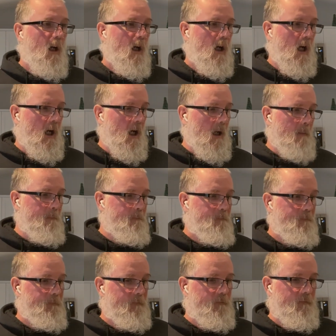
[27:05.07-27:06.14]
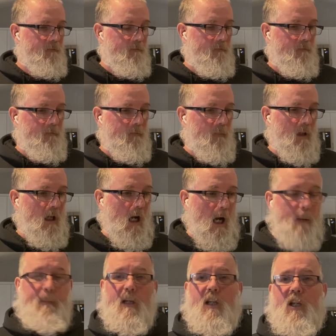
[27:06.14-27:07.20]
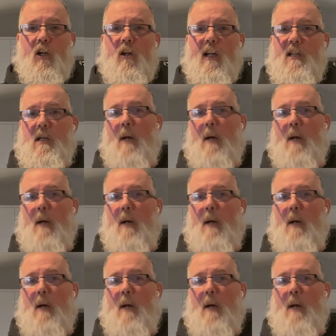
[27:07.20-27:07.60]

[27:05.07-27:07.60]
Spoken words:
I'd be curious.